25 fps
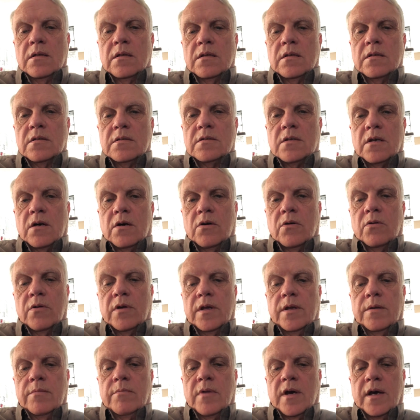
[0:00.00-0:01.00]
So
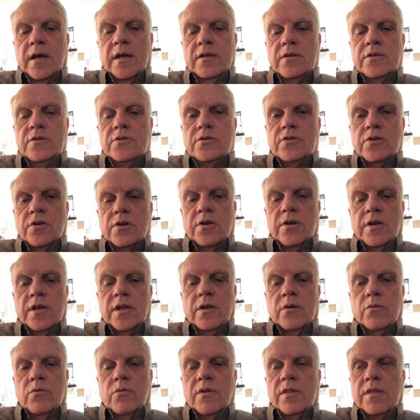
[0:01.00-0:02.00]
in my journey
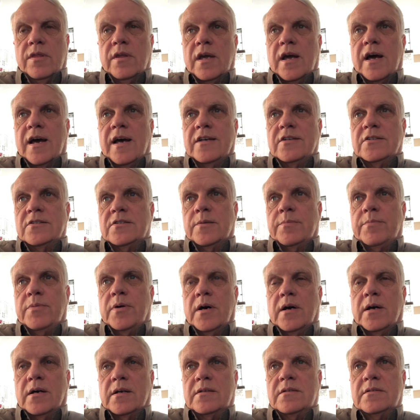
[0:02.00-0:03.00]
with the
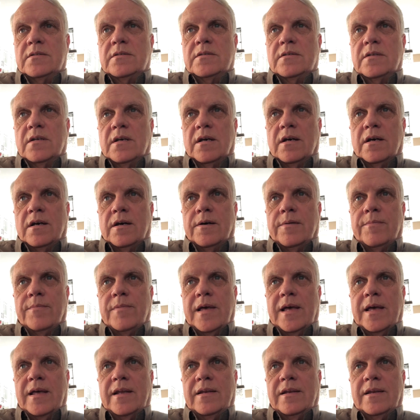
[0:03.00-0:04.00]
isopucks,
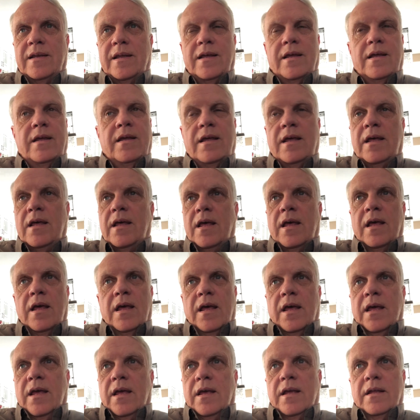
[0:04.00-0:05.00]
and
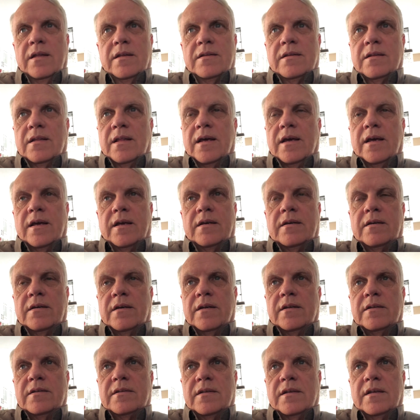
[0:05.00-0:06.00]
it's like
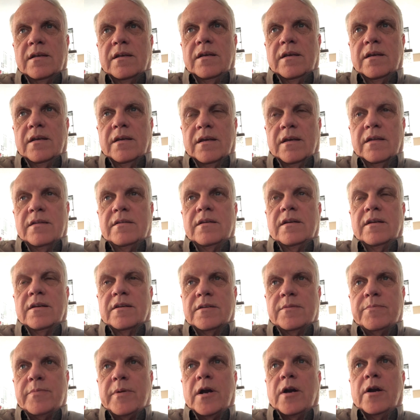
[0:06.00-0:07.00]
it's an
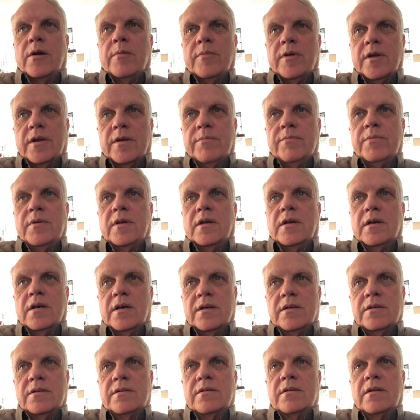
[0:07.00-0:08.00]
experiment
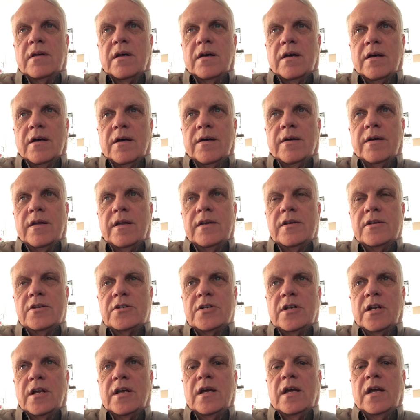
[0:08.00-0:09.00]
because
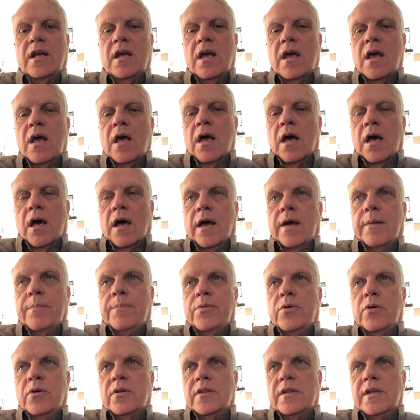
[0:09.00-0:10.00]
initially I
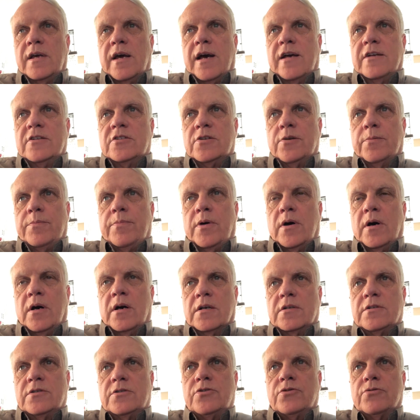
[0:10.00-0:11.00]
put the
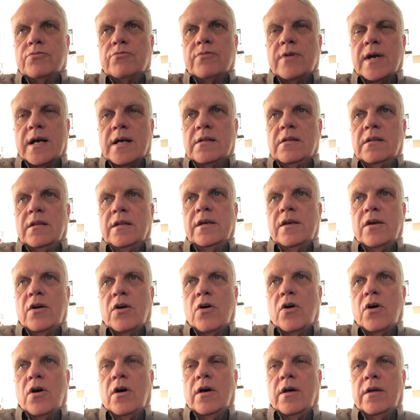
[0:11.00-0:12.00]
isopucks directly
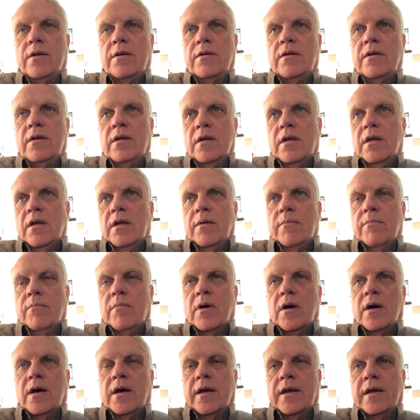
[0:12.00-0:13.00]
on
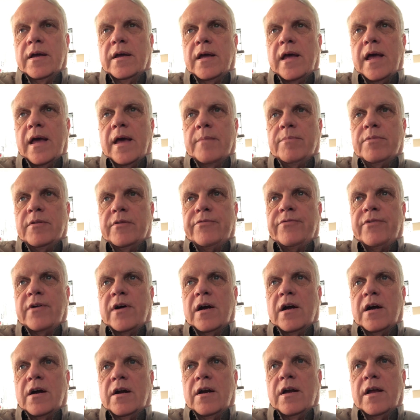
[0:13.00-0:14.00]
my
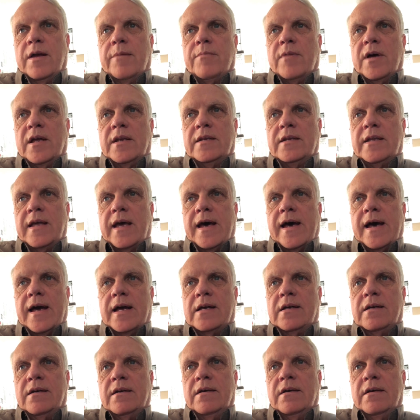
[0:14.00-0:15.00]
amplifier and my DAC
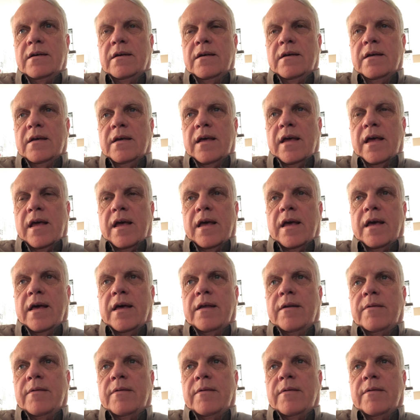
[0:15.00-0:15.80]
and